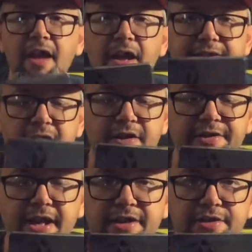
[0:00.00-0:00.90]
Attack on
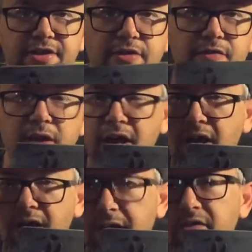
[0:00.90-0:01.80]
Titan 2.
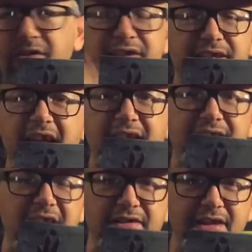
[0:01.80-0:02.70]
You can just add
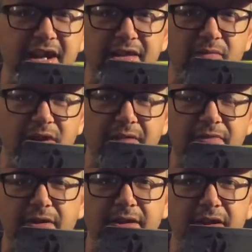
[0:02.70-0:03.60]
Attack on Titan,
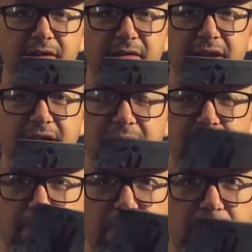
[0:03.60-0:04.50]
whatever in there.
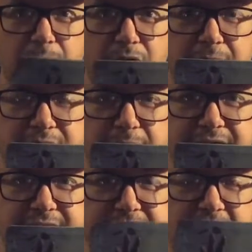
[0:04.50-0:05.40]
Pretty much plays
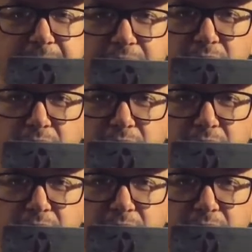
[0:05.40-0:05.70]
the same. The